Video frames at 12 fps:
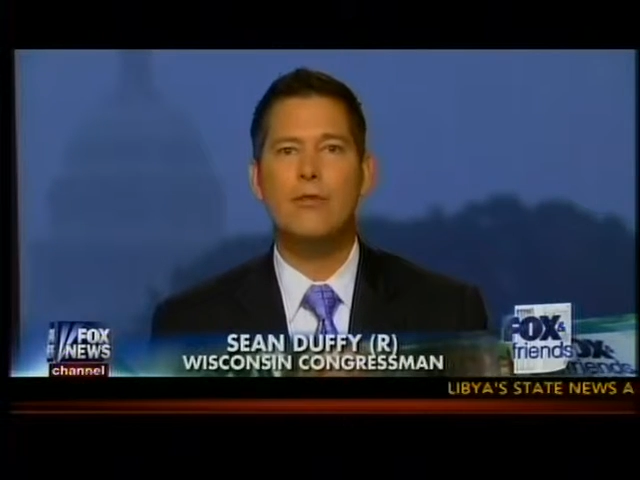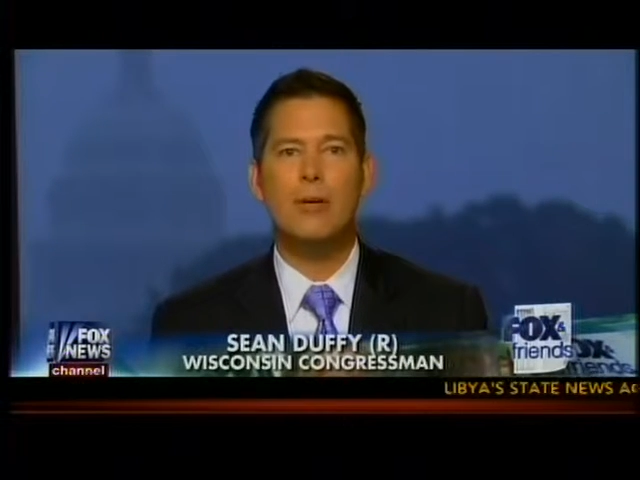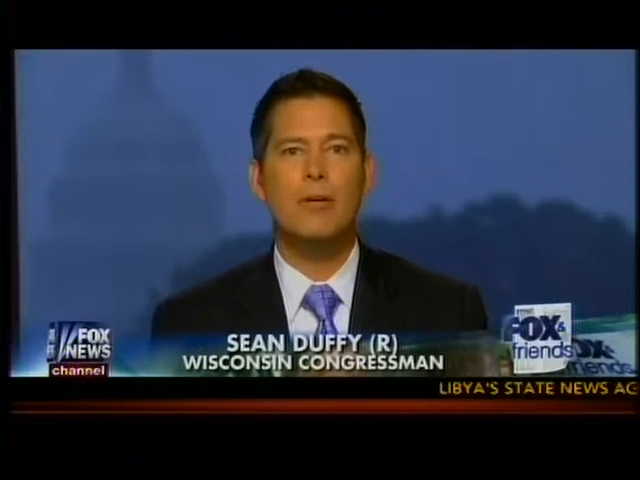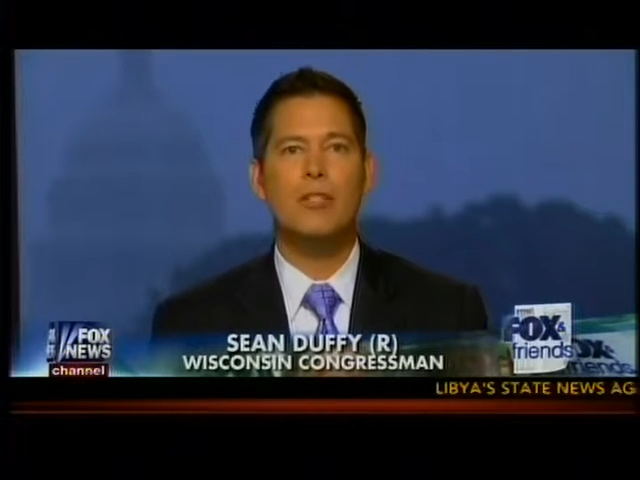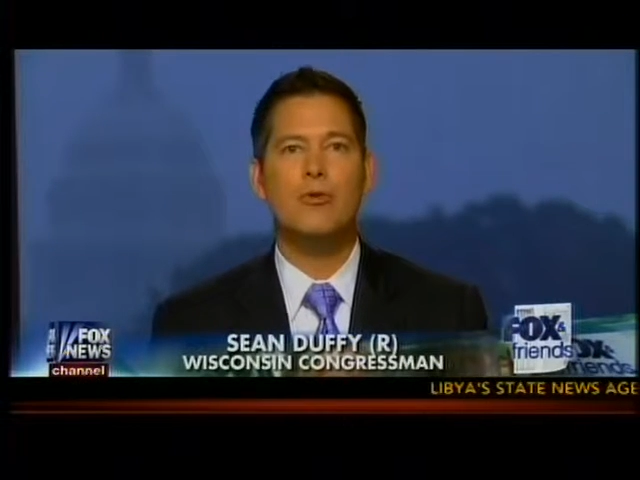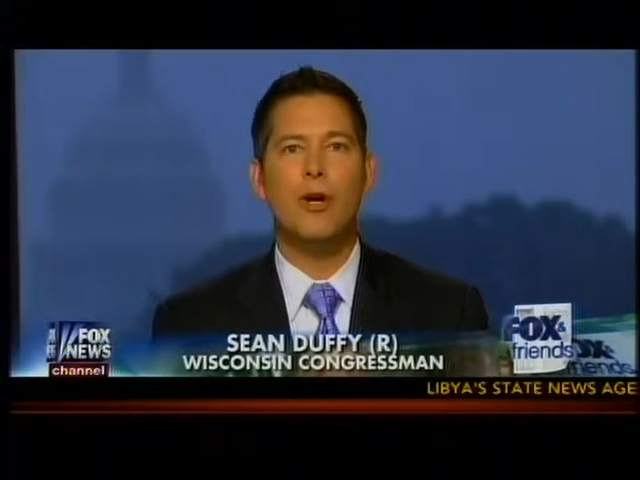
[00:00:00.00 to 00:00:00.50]

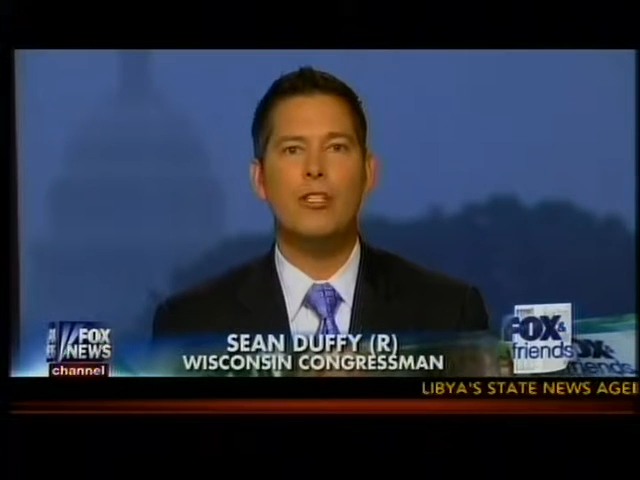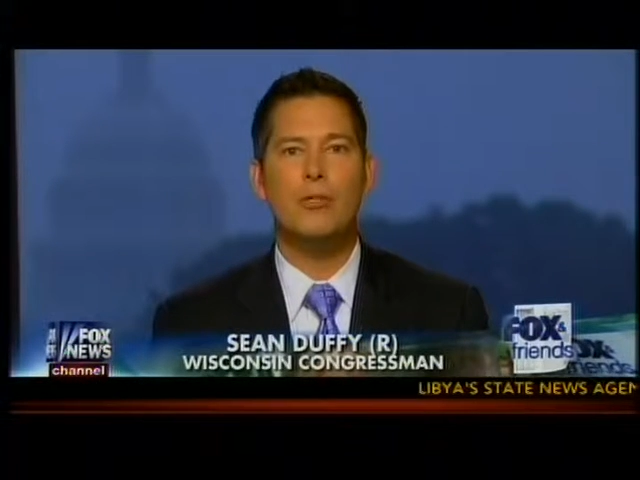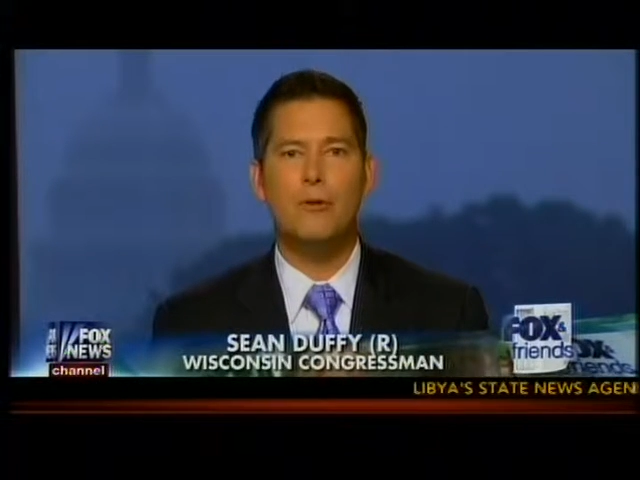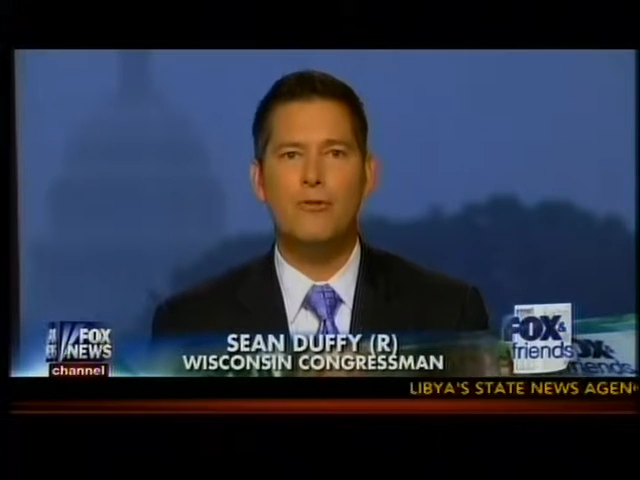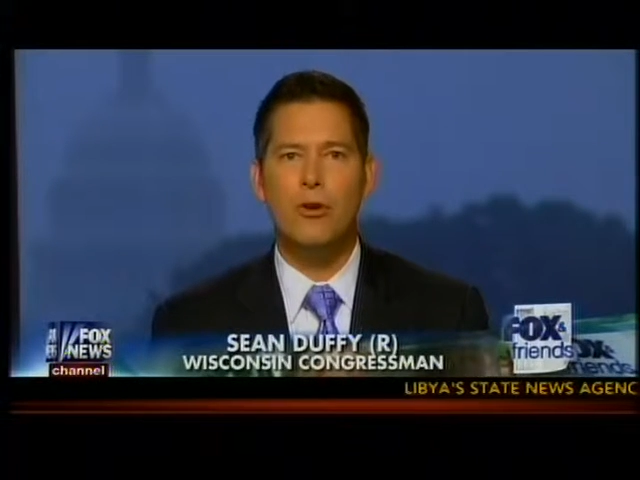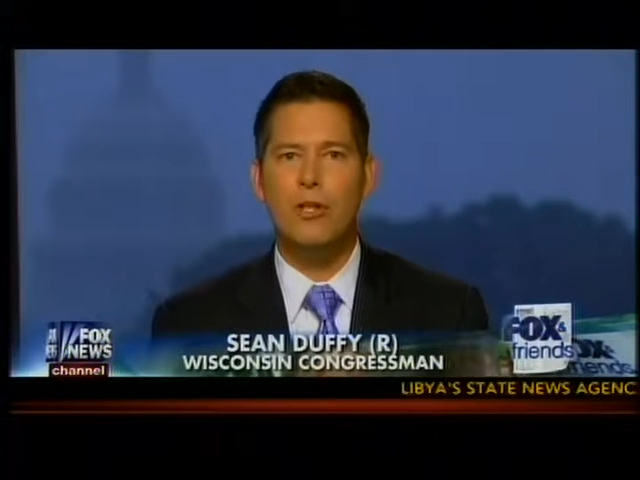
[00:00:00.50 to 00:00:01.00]
administration
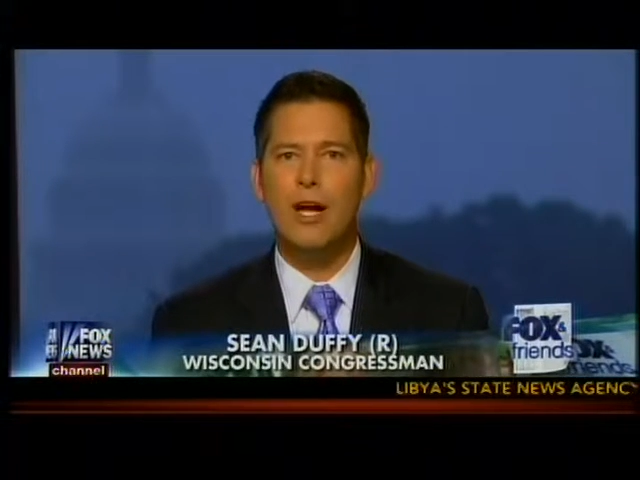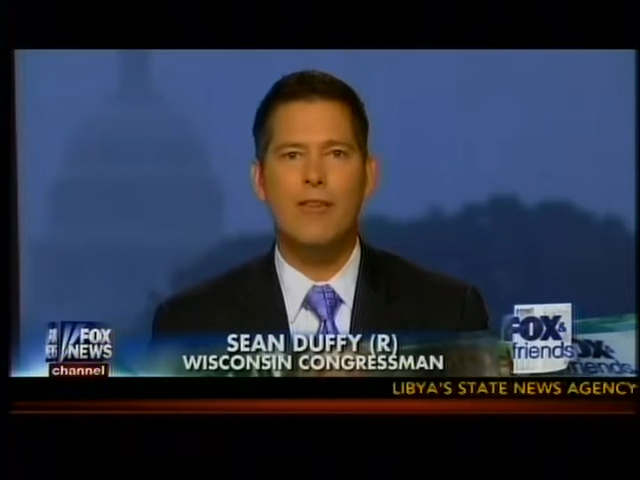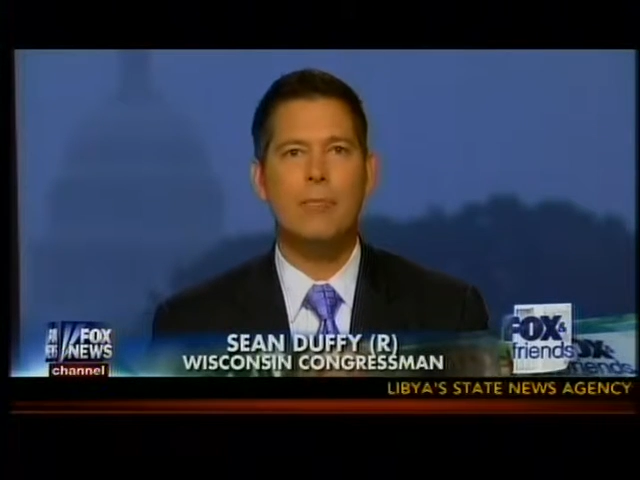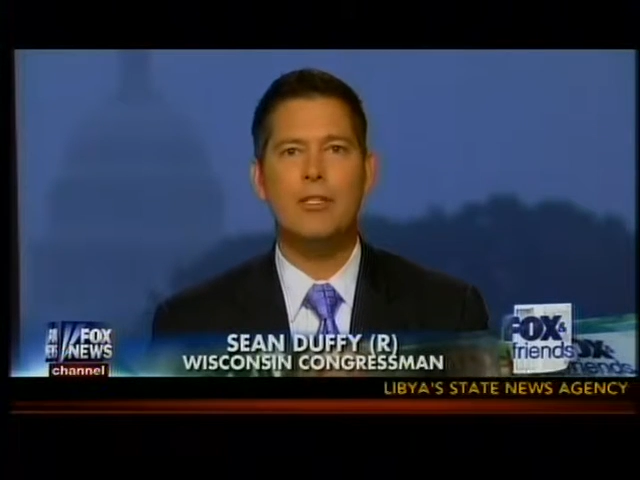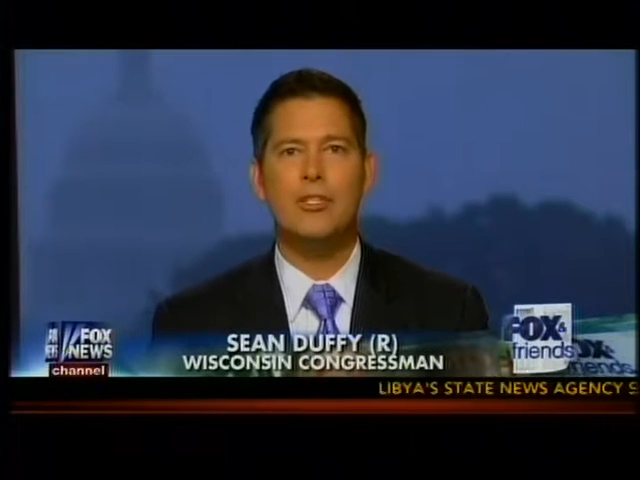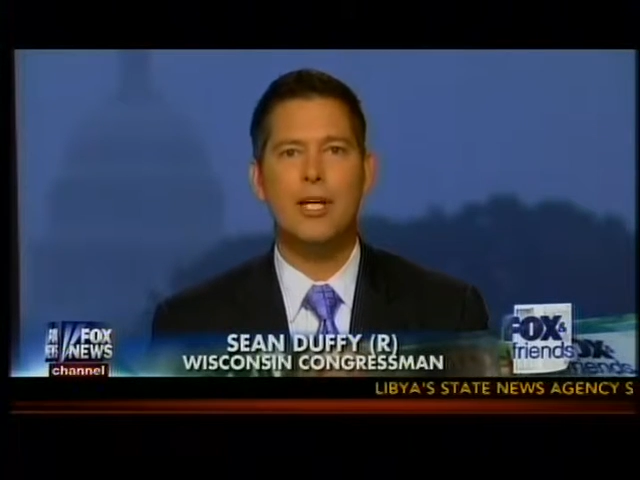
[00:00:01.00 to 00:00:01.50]
before the
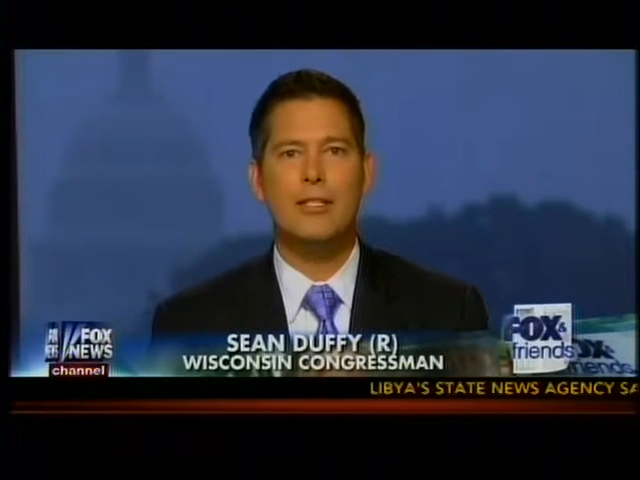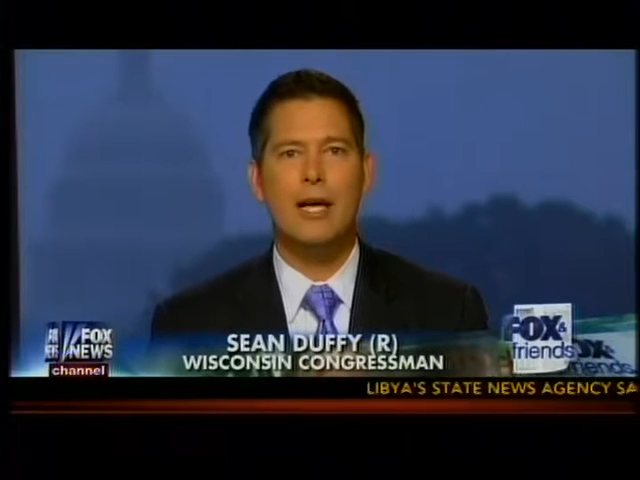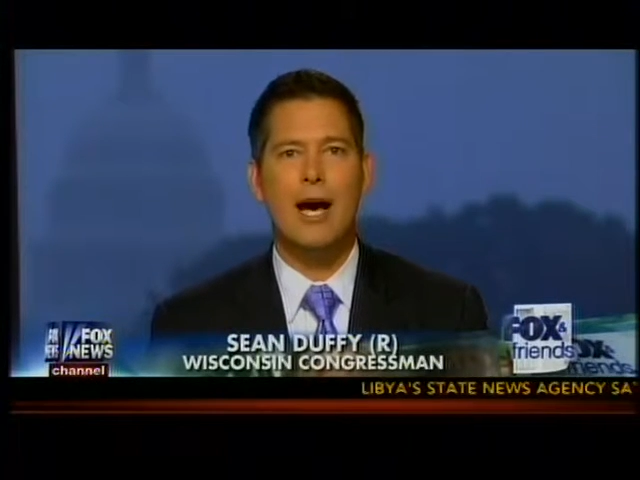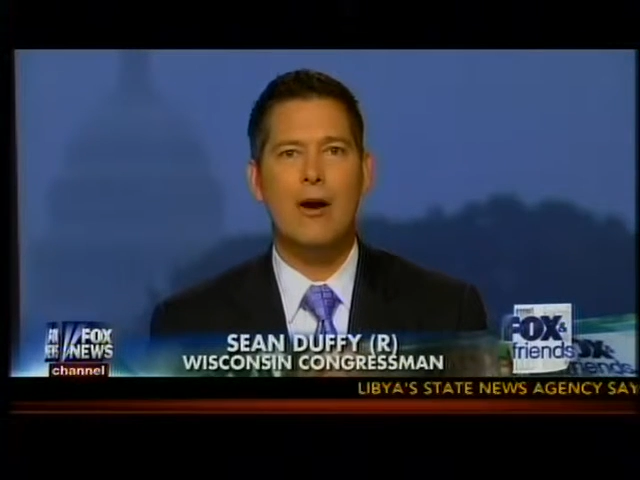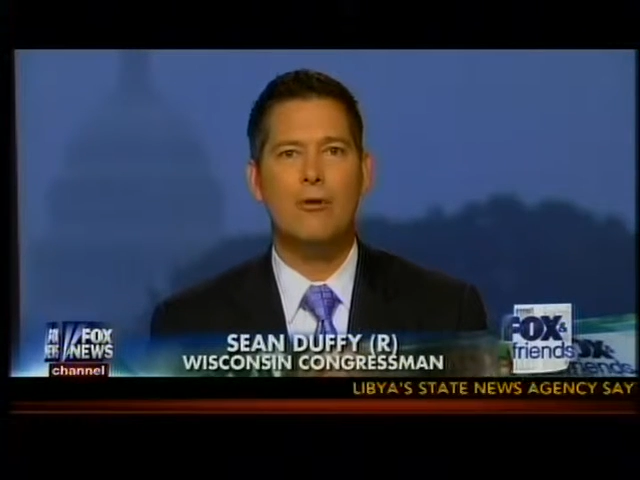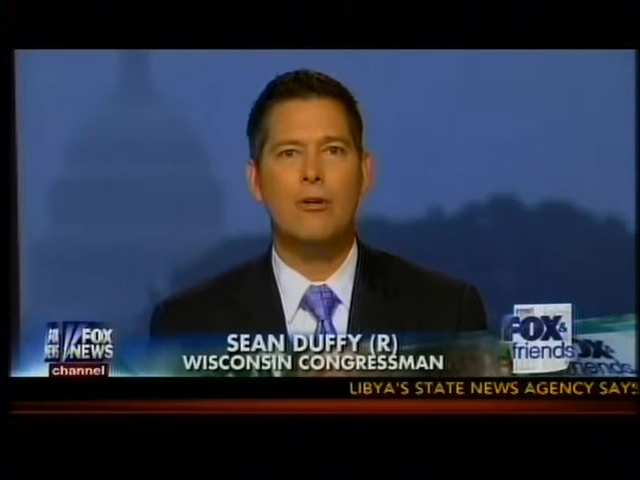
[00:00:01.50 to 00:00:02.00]
government shut
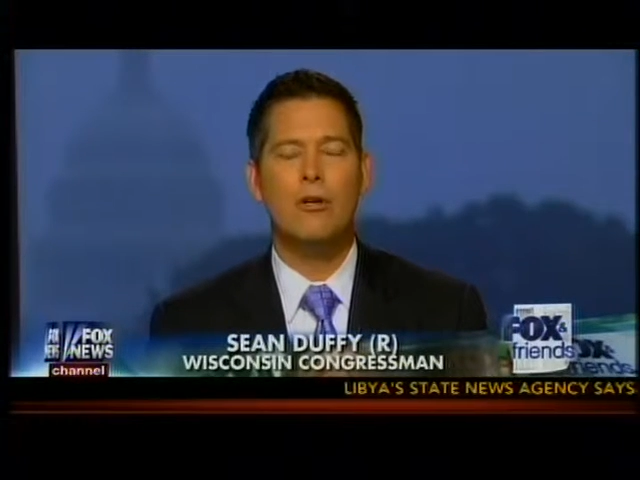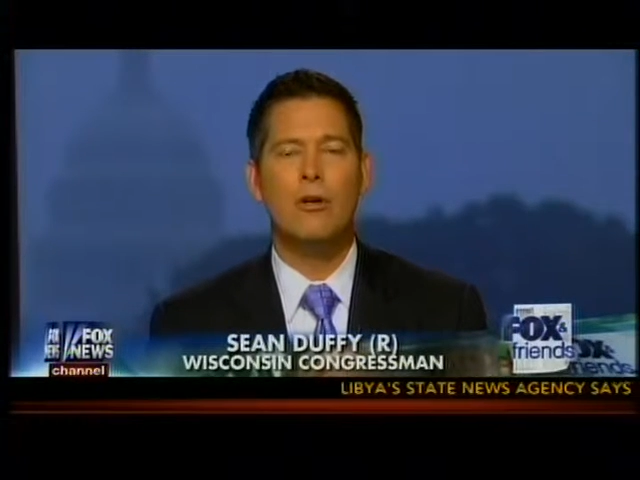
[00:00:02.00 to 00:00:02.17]
down.